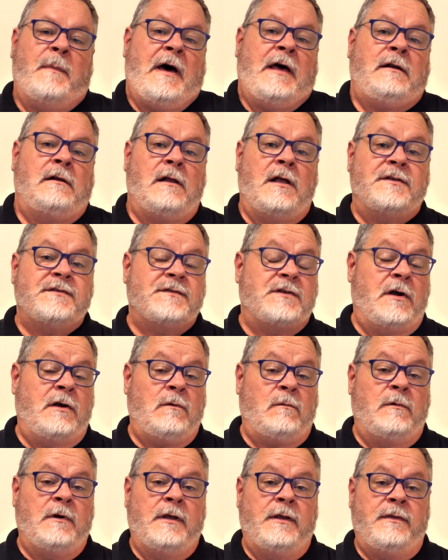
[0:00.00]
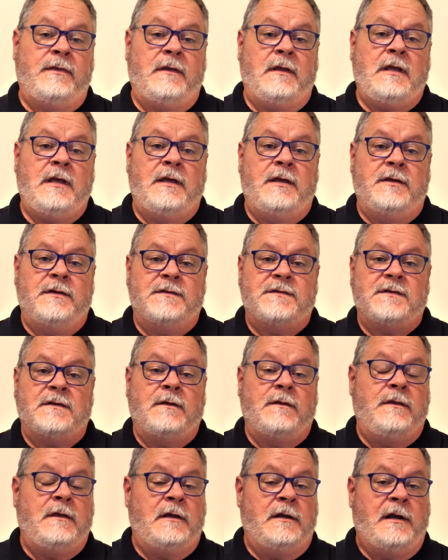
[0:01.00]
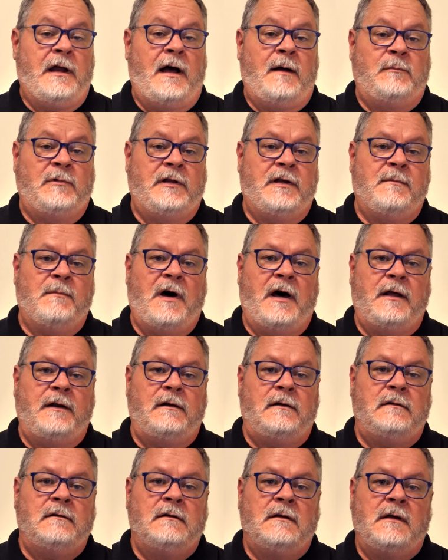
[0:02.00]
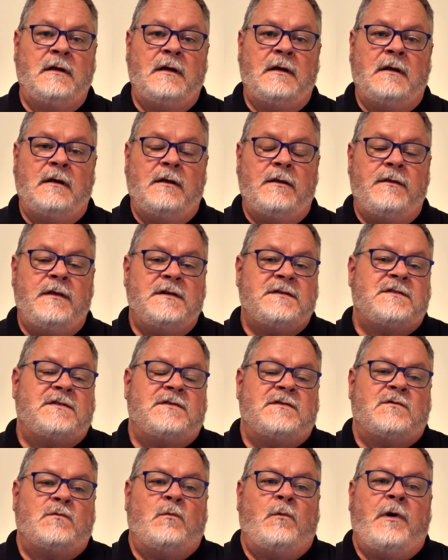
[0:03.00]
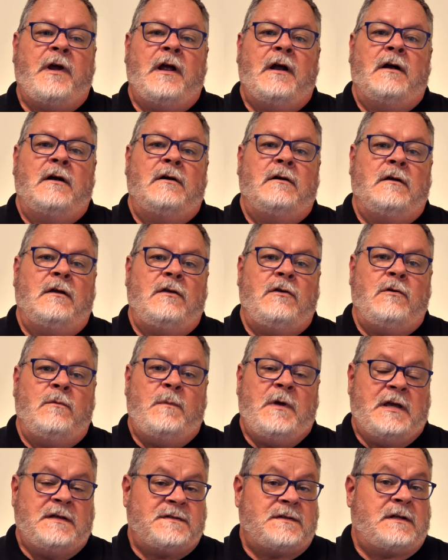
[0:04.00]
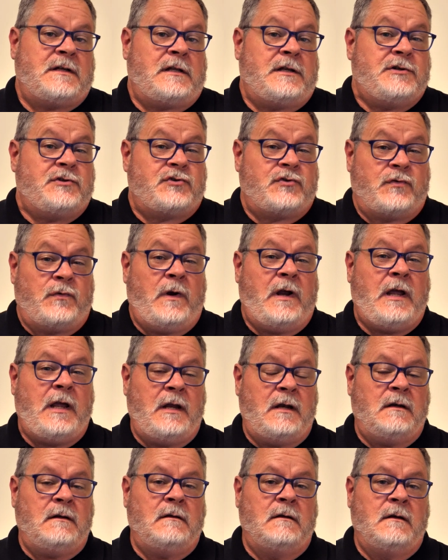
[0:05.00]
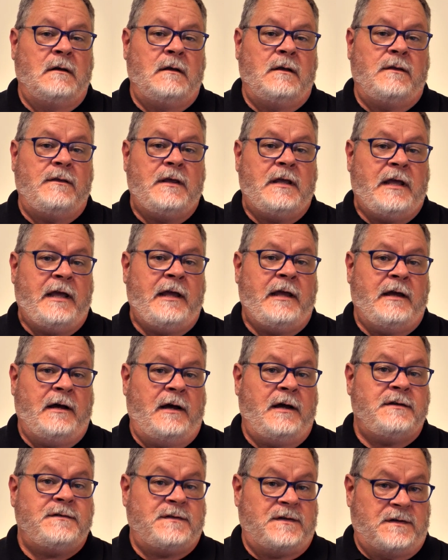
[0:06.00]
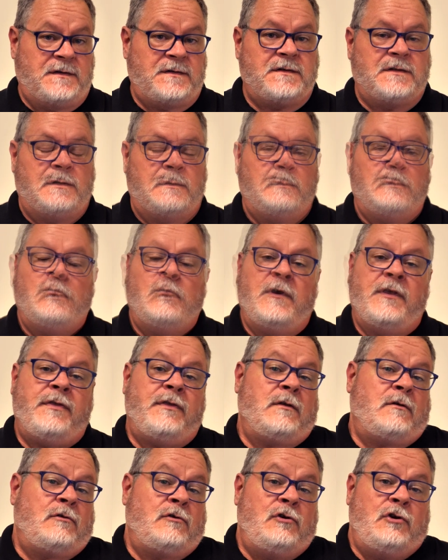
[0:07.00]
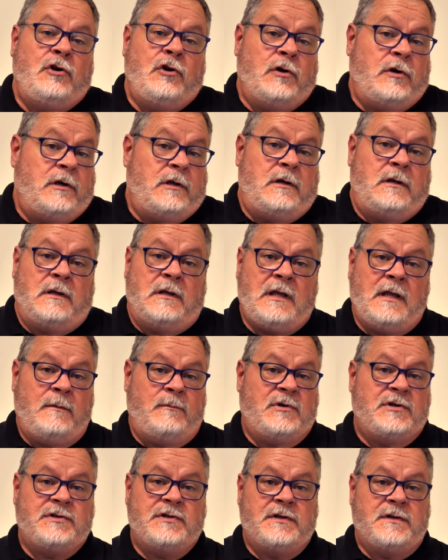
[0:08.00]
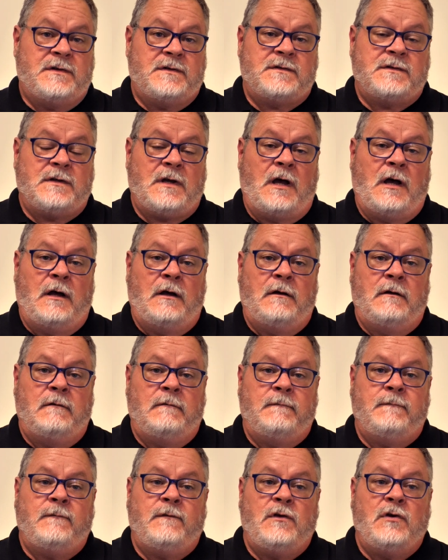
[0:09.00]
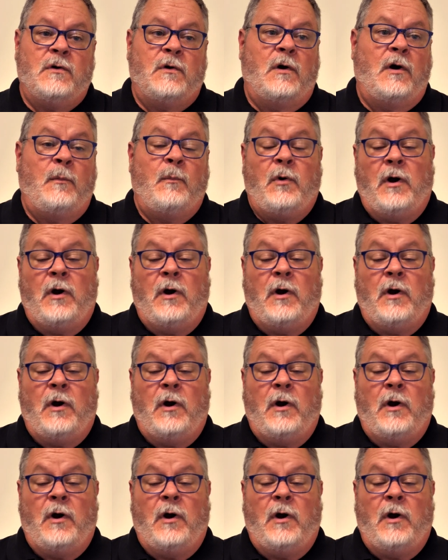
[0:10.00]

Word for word: model I'll start with is the anomaly model. This is where you basically train the AI system with good images of your